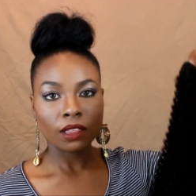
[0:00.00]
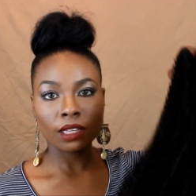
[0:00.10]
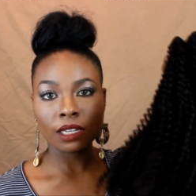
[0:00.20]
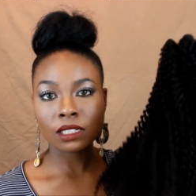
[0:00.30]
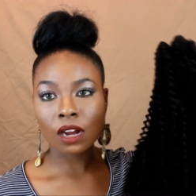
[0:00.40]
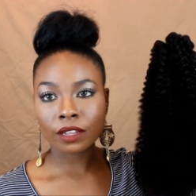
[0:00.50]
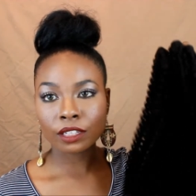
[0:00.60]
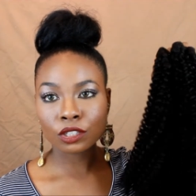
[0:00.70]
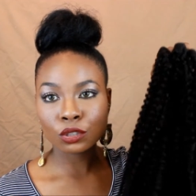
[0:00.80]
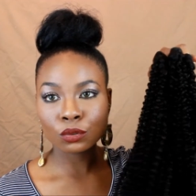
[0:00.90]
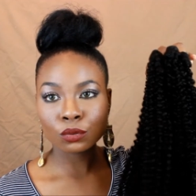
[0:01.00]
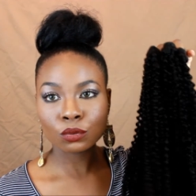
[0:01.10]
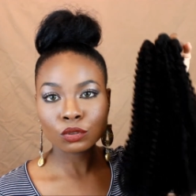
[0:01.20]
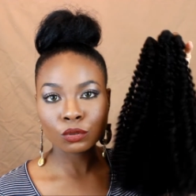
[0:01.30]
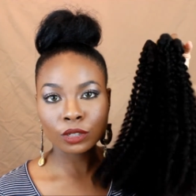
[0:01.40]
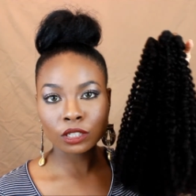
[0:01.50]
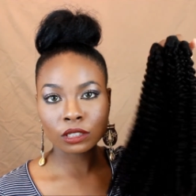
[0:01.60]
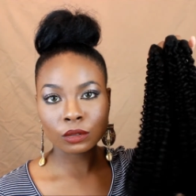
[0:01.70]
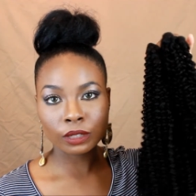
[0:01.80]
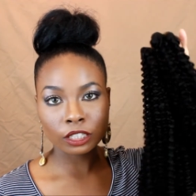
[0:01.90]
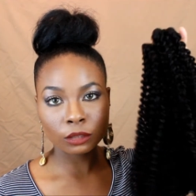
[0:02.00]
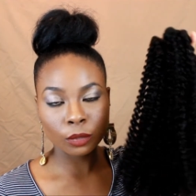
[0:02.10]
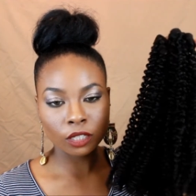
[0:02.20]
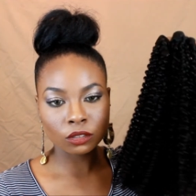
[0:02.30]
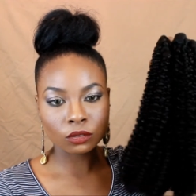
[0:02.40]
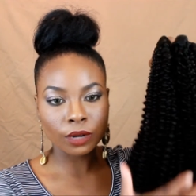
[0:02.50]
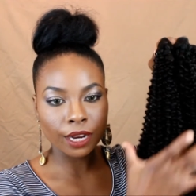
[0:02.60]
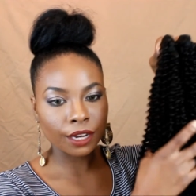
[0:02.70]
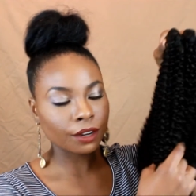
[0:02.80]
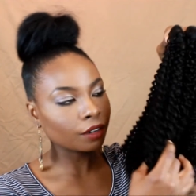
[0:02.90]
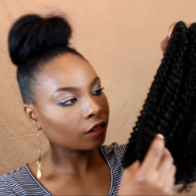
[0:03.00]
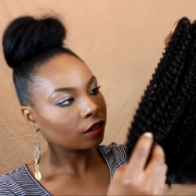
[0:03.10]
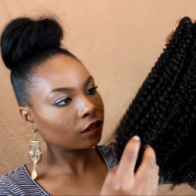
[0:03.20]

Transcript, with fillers: These are the two twenty-two inch bundles right here.